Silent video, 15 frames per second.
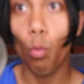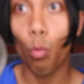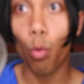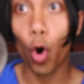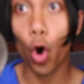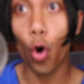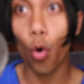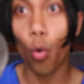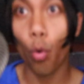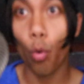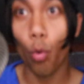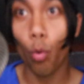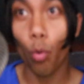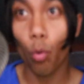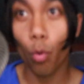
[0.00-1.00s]

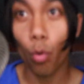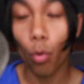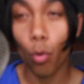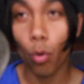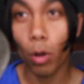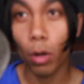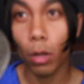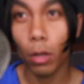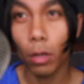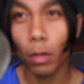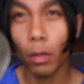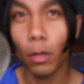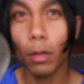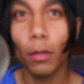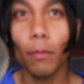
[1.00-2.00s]

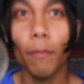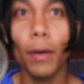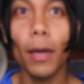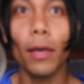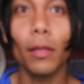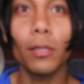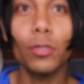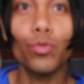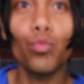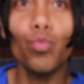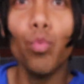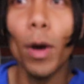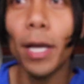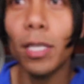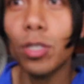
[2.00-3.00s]
Man, there's
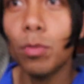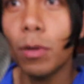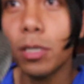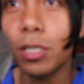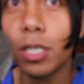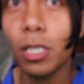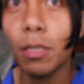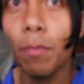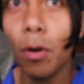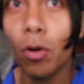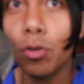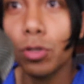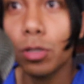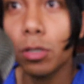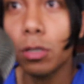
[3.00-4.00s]
way too much
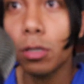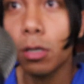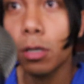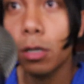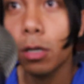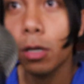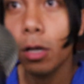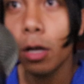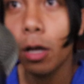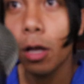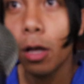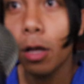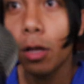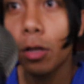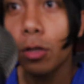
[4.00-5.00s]
exposure.
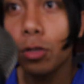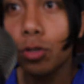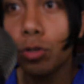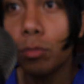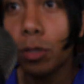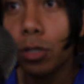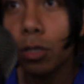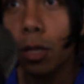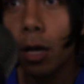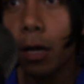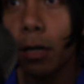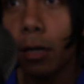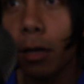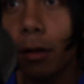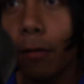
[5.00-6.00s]
Too much
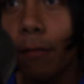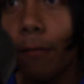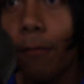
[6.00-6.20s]
lighting.